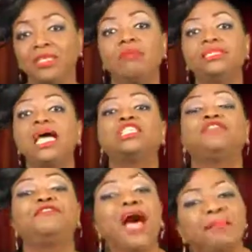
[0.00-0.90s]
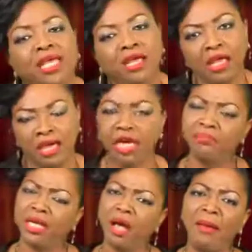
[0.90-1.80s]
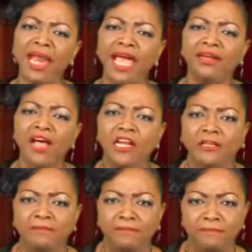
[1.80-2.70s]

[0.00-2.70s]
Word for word: Sometimes family can become an idol.